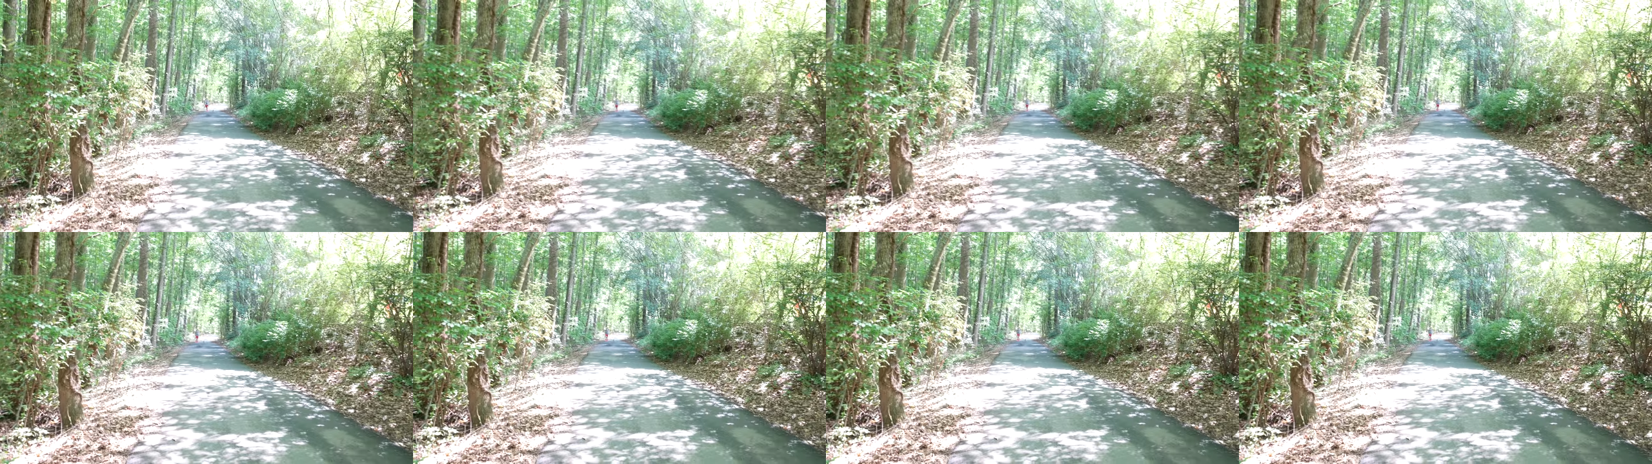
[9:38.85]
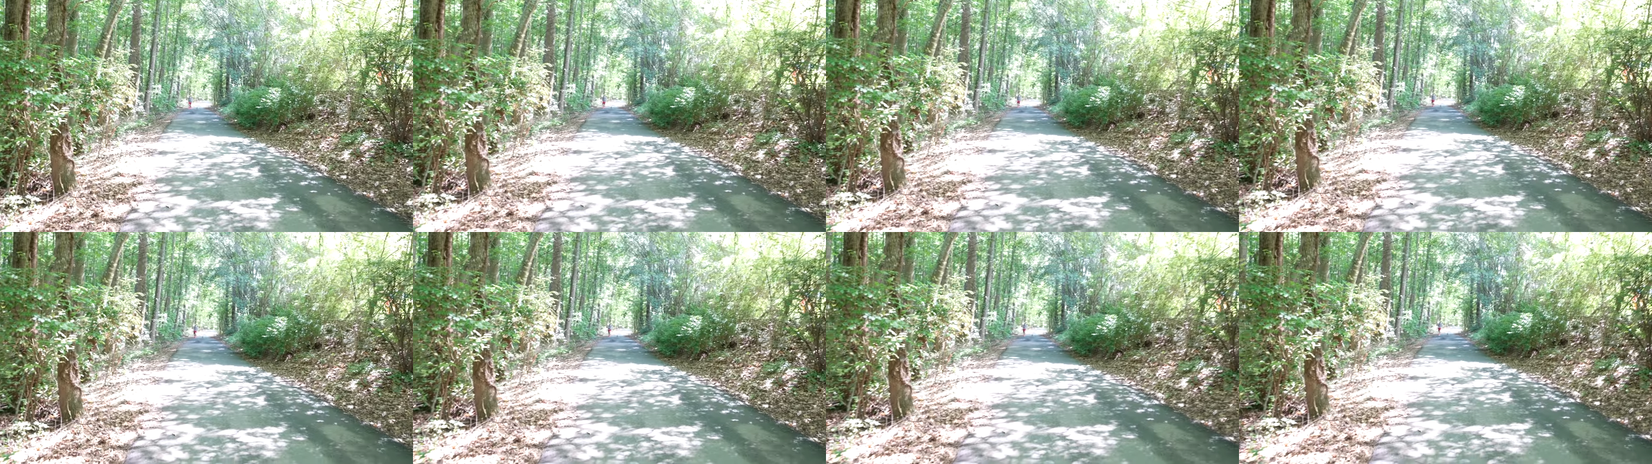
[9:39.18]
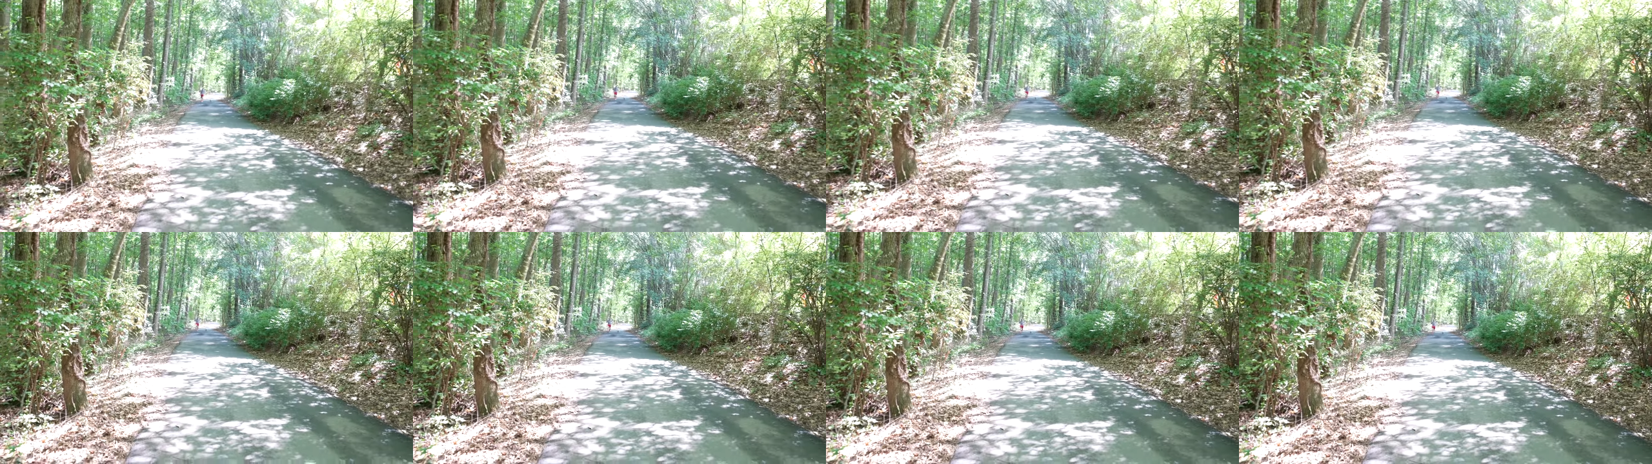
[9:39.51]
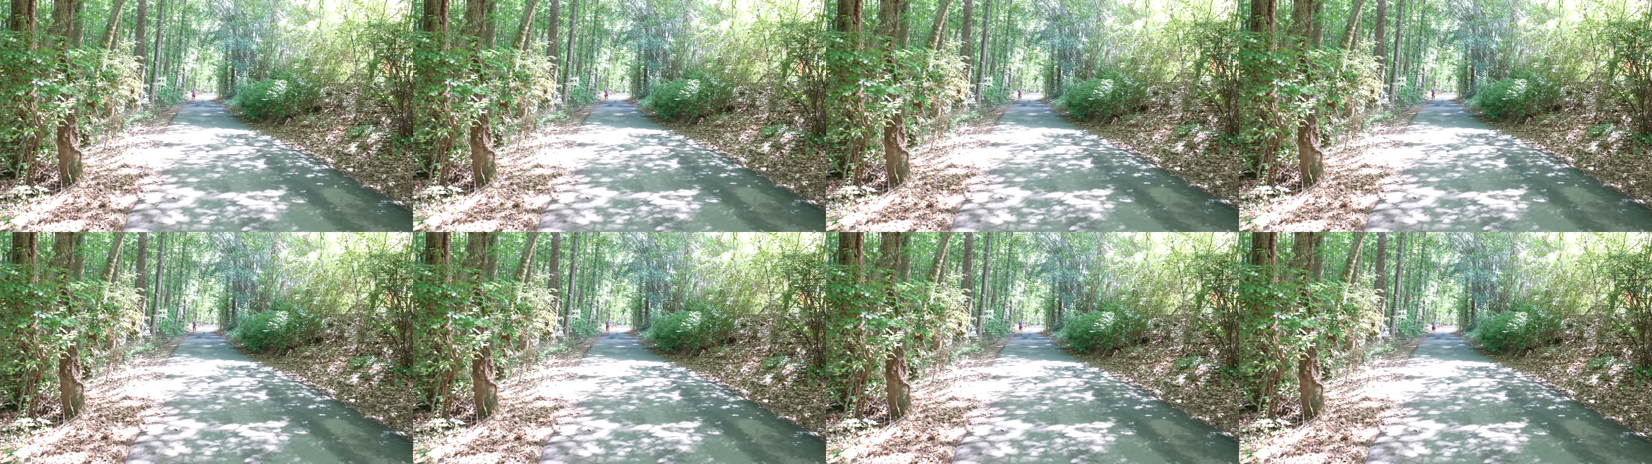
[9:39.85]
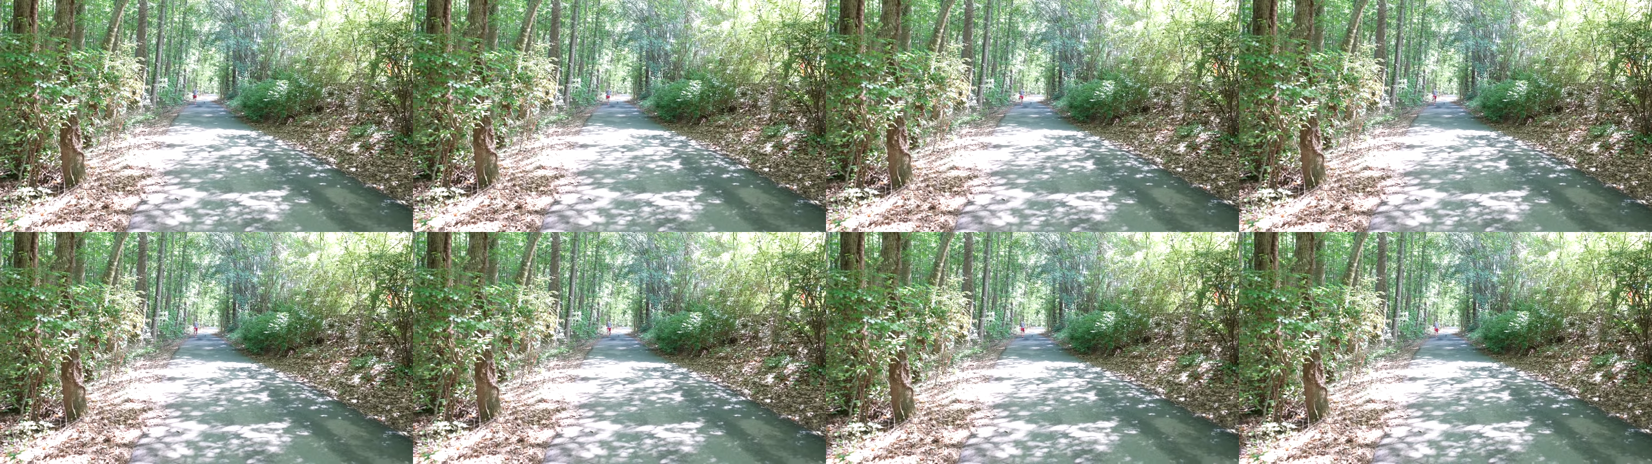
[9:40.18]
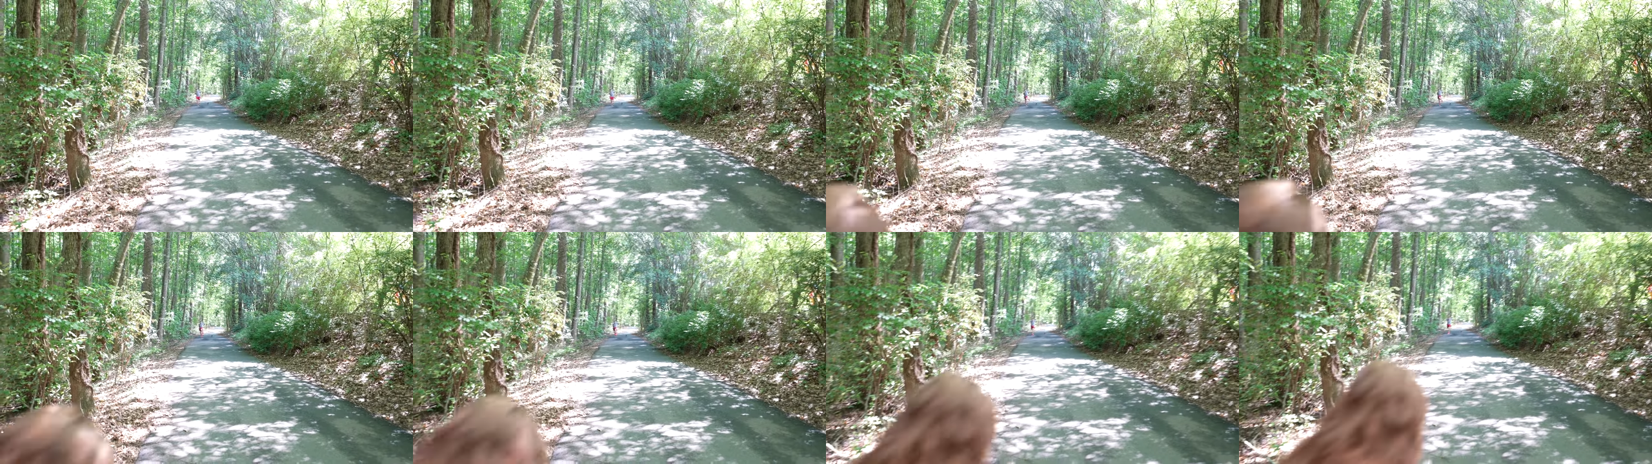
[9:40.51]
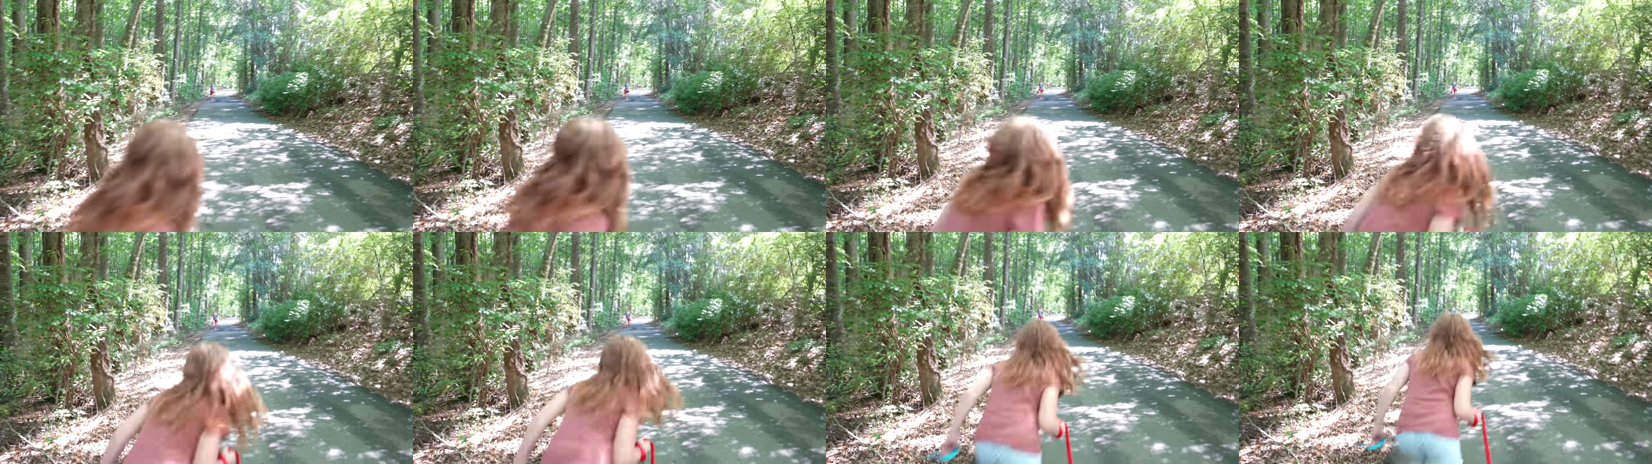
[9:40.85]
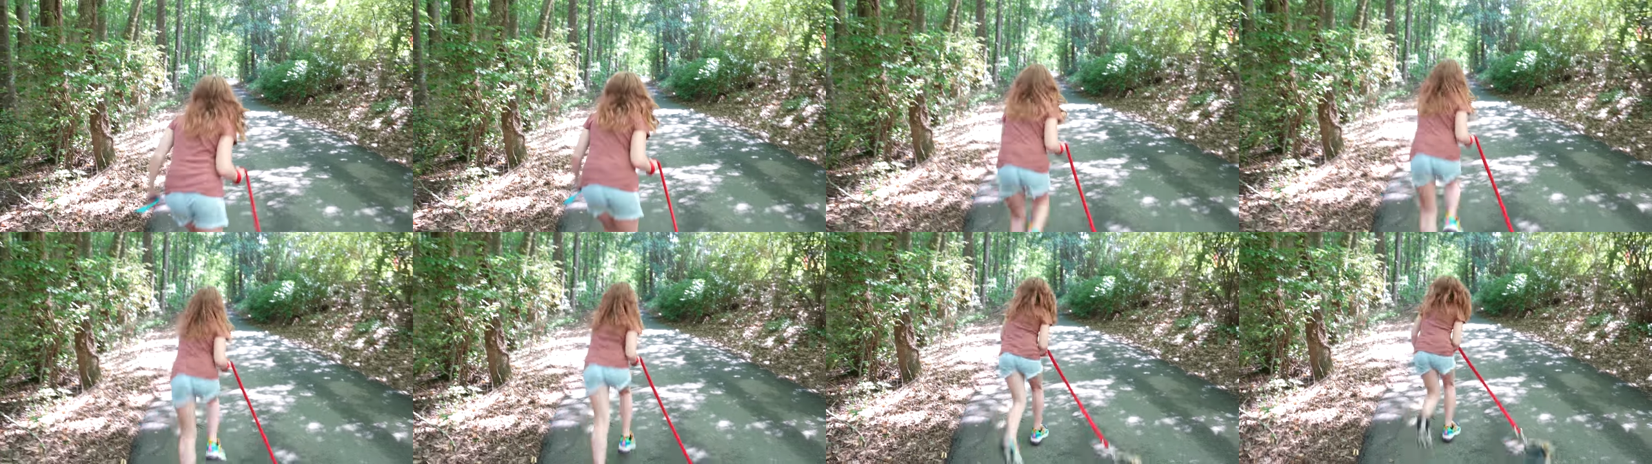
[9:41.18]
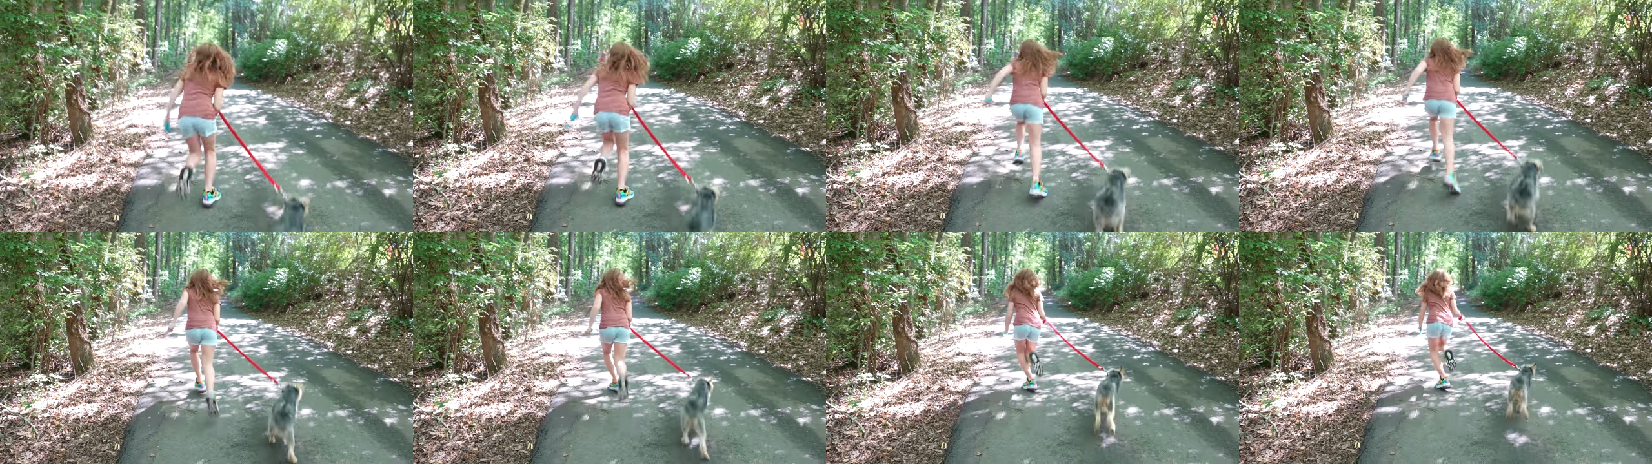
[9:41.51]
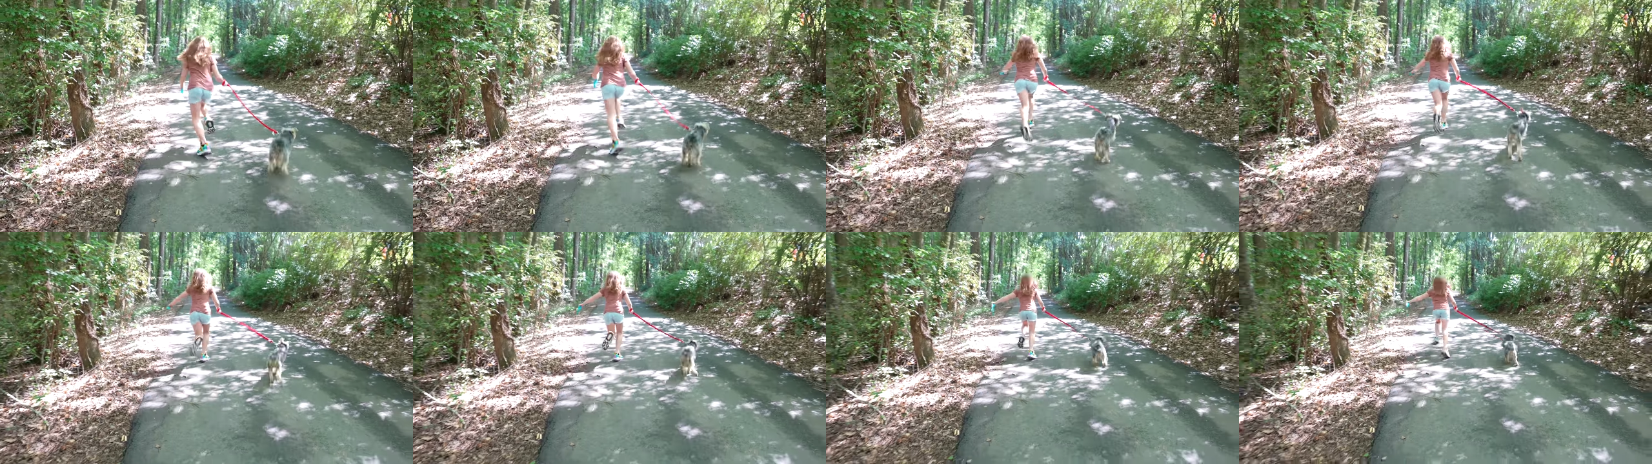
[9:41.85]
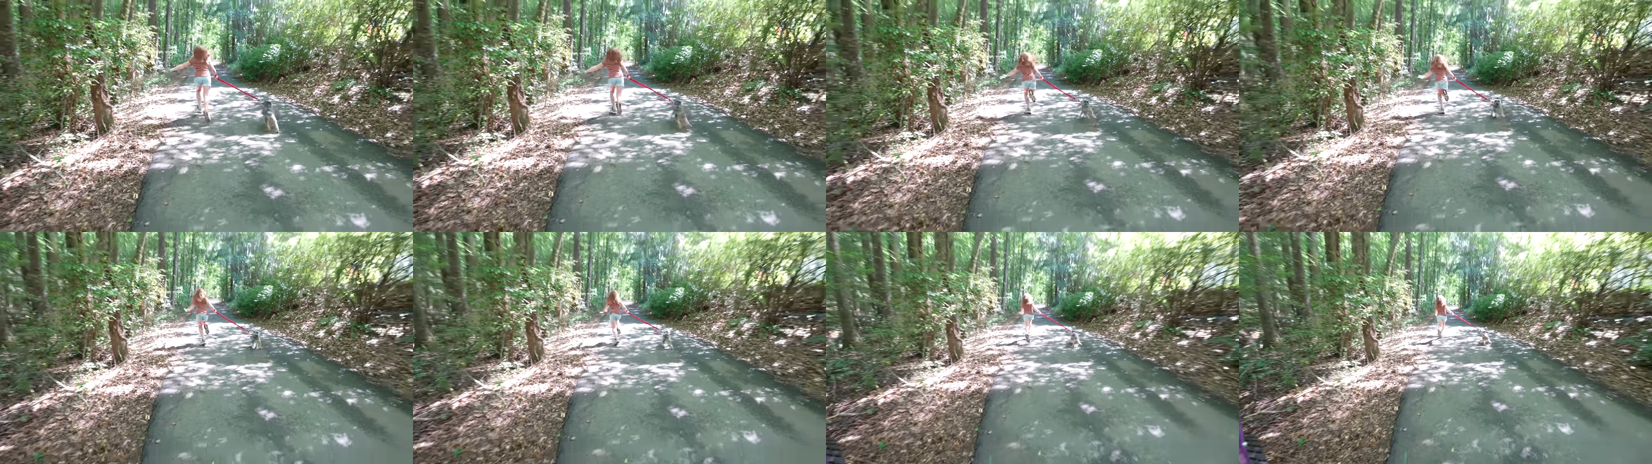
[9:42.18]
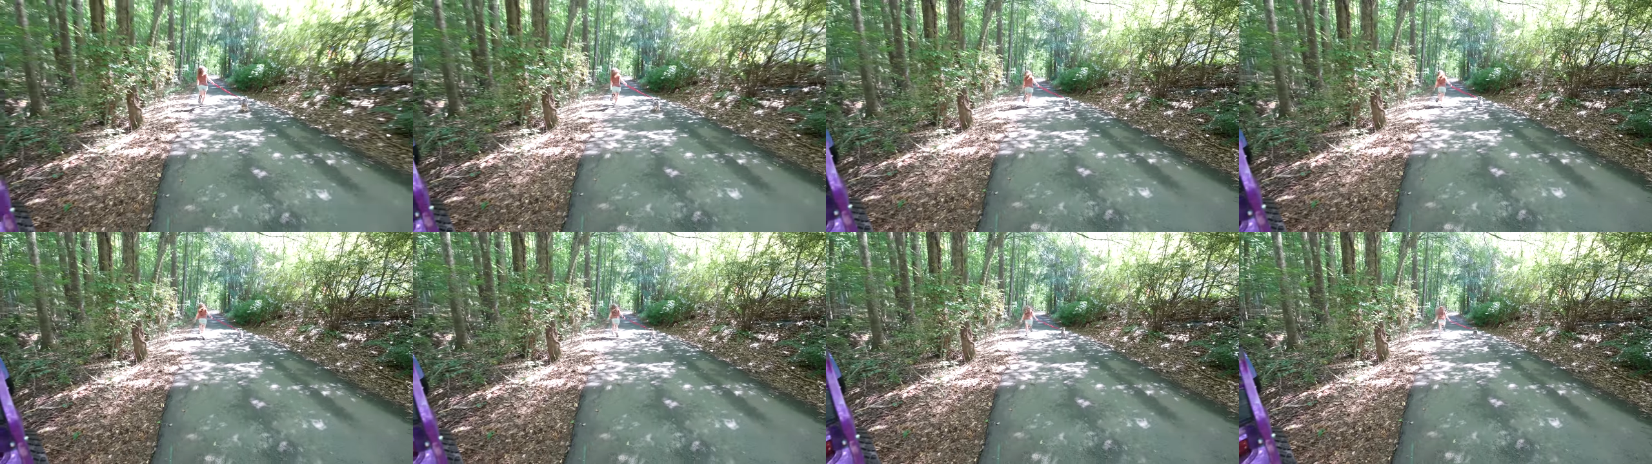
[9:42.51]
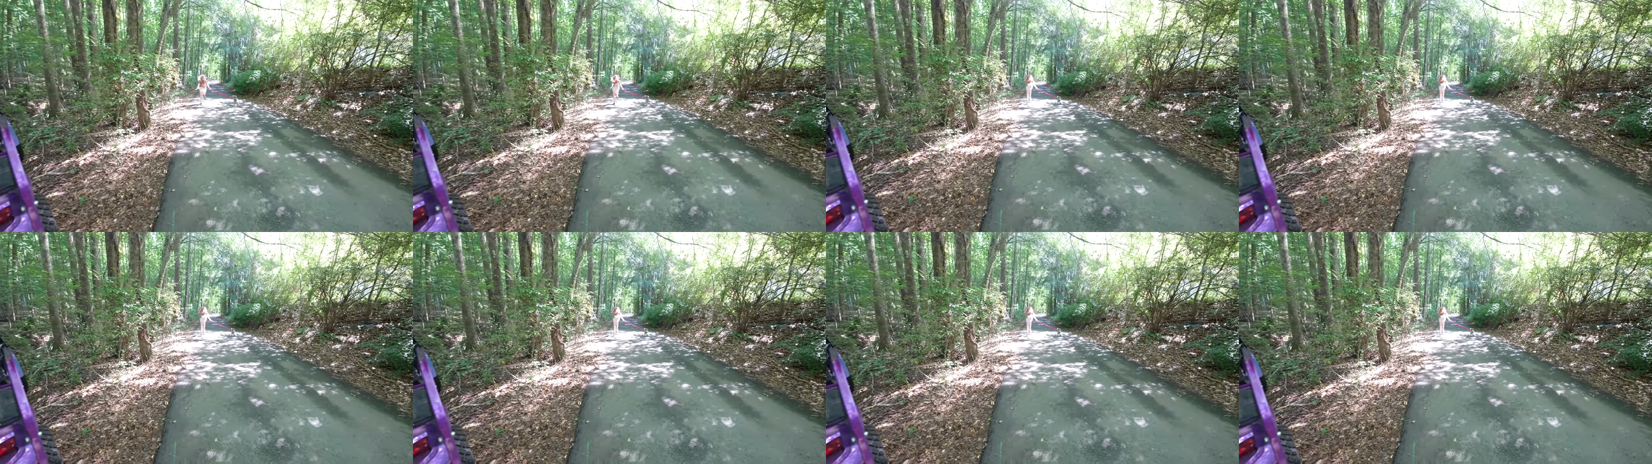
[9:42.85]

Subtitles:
Nobody's mouth can be seen.